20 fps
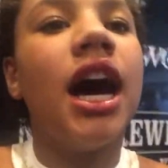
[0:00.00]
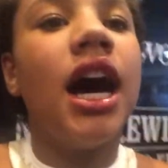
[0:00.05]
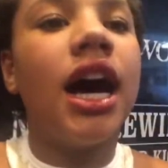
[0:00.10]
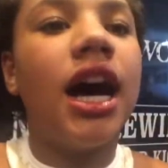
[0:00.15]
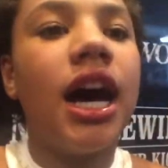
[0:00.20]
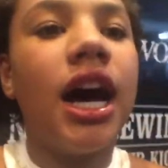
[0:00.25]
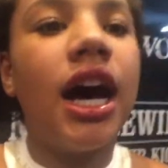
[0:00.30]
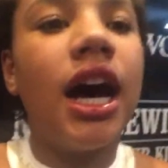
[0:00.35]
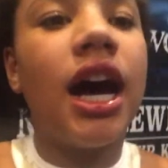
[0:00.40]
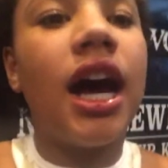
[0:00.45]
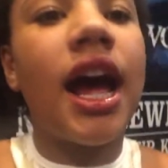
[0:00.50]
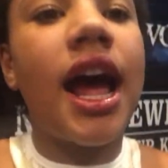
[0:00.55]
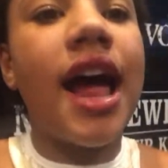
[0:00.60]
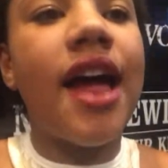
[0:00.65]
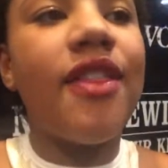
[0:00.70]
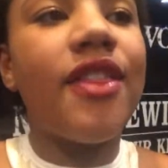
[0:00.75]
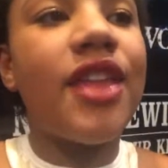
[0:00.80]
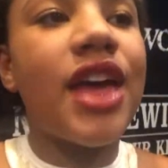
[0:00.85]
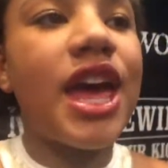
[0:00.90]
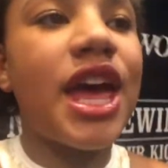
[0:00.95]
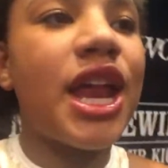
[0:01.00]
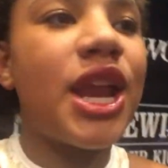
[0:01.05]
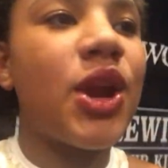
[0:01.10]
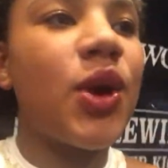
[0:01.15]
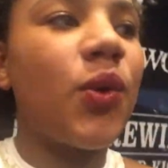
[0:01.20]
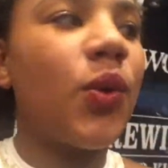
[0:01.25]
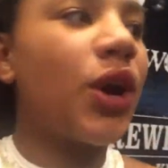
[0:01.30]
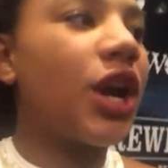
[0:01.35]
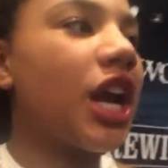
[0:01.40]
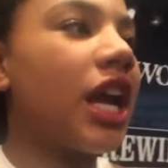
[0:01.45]
And then
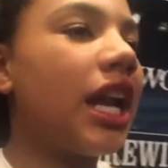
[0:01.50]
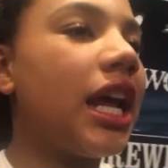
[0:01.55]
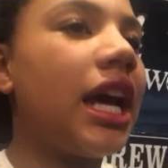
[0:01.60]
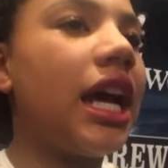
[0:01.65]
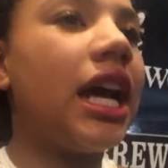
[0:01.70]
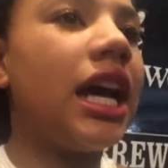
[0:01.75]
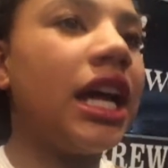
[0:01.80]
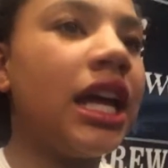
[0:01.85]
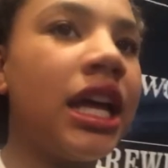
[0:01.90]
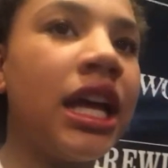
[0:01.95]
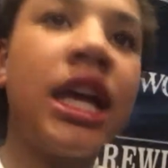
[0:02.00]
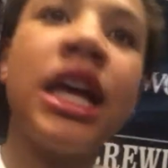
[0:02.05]
we're gonna